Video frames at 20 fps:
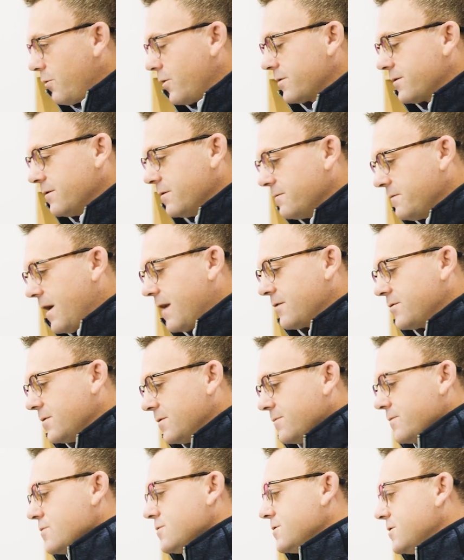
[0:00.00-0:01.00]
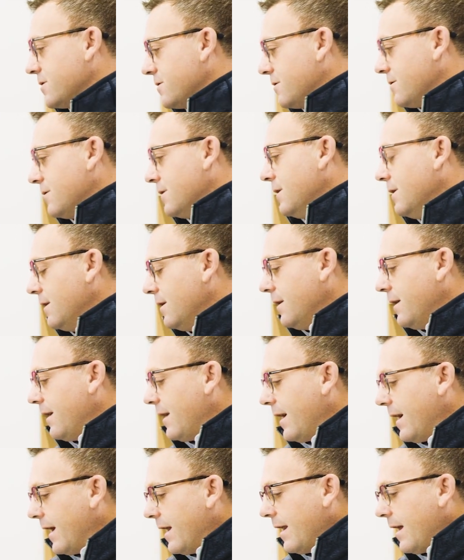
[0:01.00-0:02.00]
worked in the factory the first year,
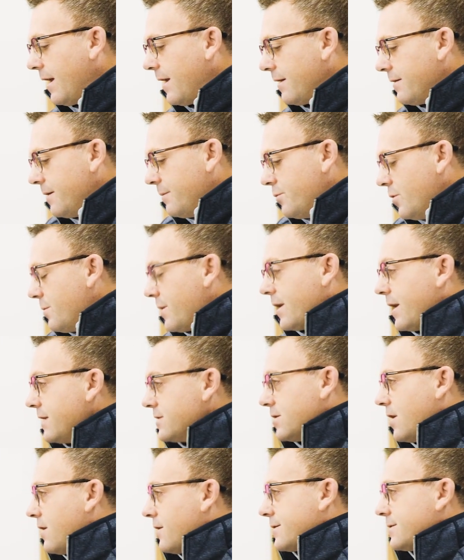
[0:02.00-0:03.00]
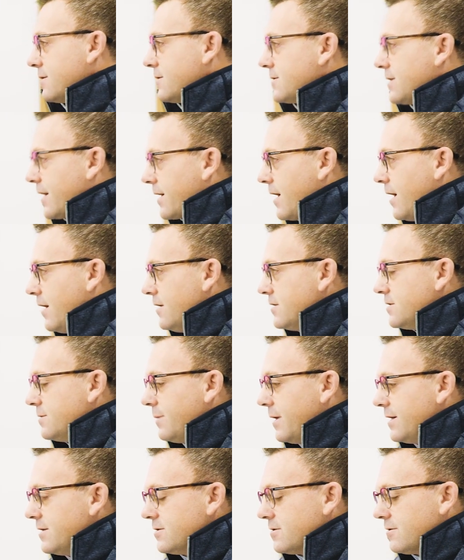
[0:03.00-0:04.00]
and I, they put me in HR because I am a psychology
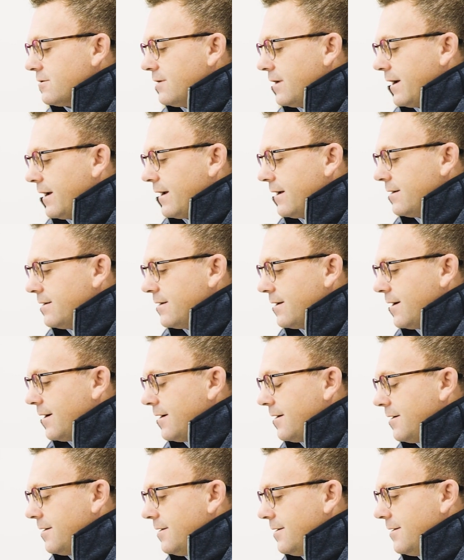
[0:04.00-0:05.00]
major and uh,